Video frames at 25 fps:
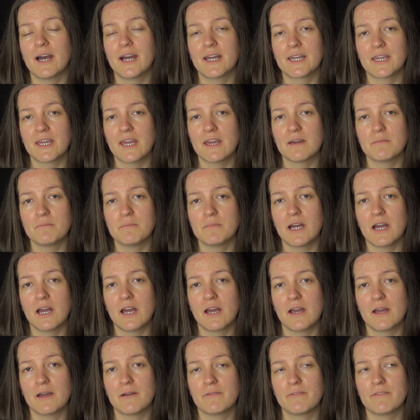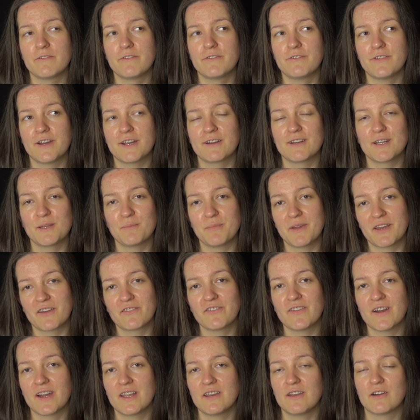I am a fairly big
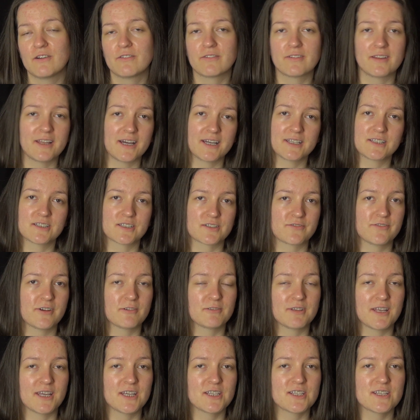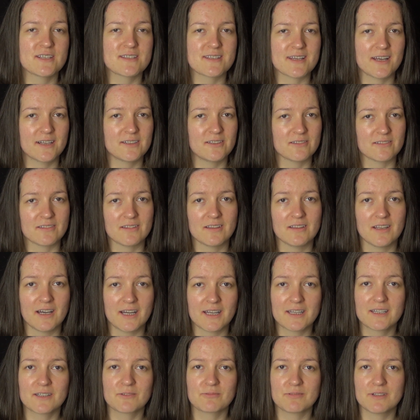fan of lighter foundations. I don't
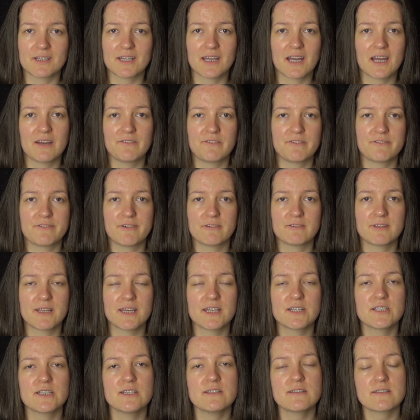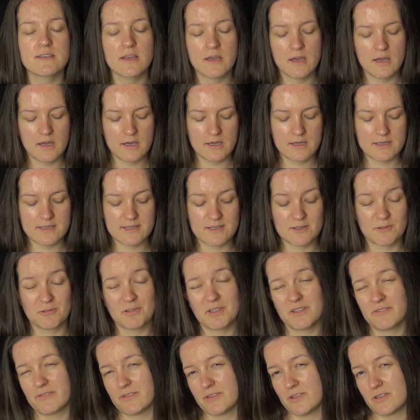like really heavy foundations, so
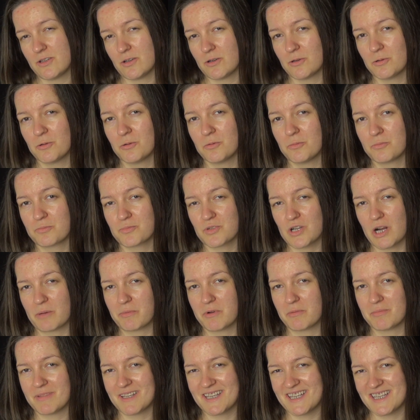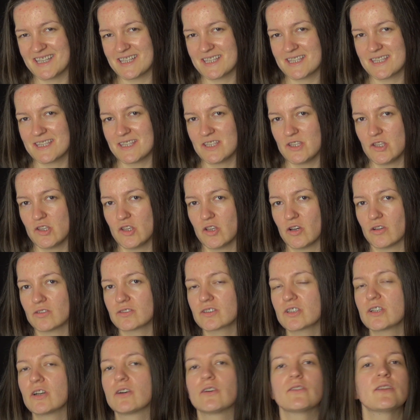even though probably it's
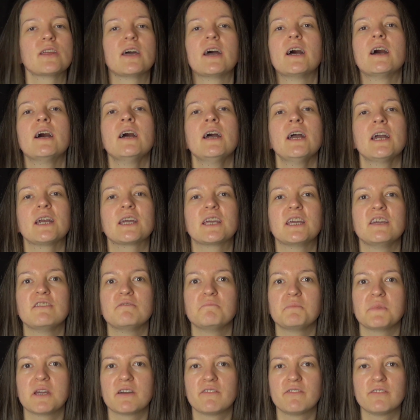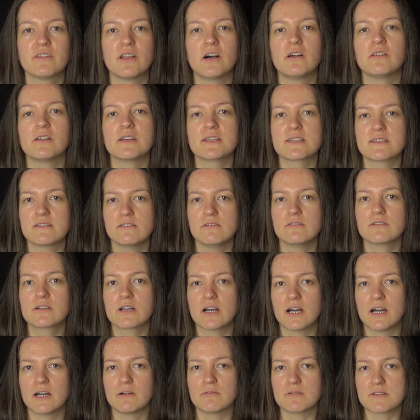not gonna give me a flawless
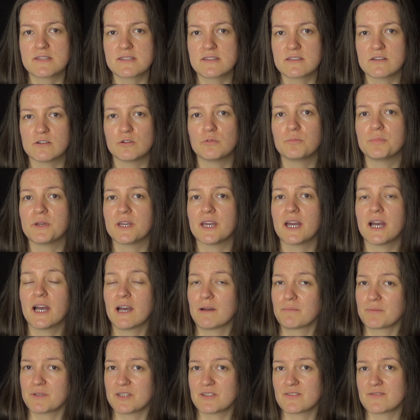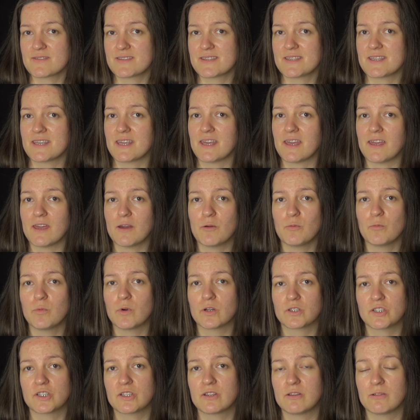look, I would still be happy to see
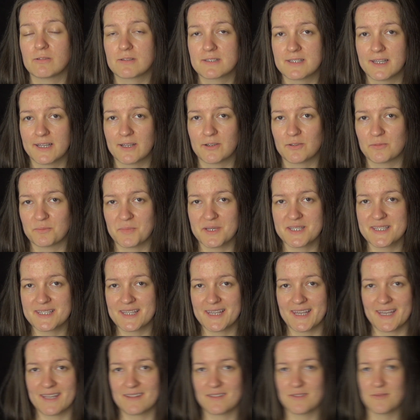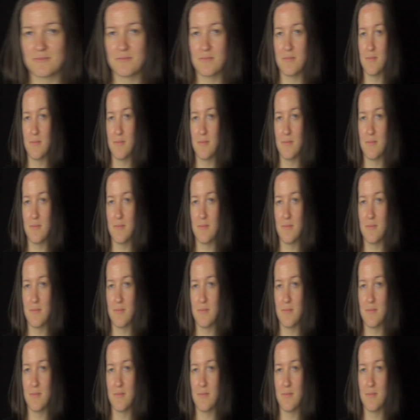what it looks like on my skin.